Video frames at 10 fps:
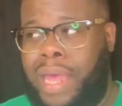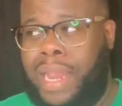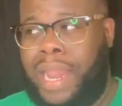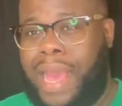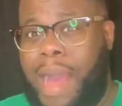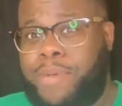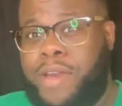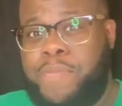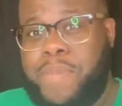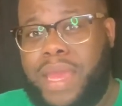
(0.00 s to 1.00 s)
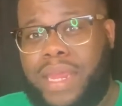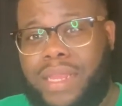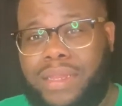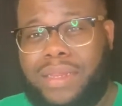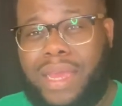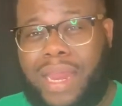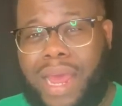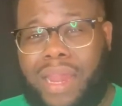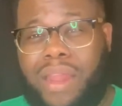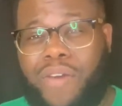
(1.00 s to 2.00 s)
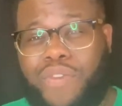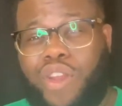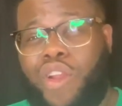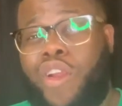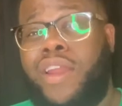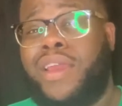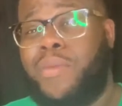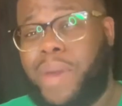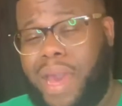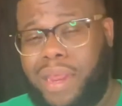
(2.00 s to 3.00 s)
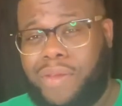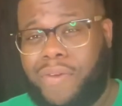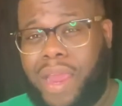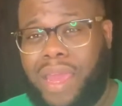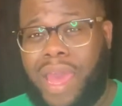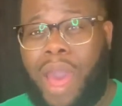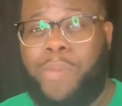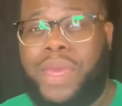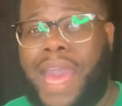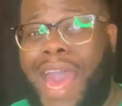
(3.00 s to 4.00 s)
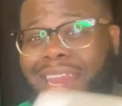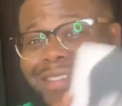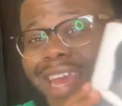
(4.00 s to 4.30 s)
like I'm committed and I love learning about it, right? I'll be honest, I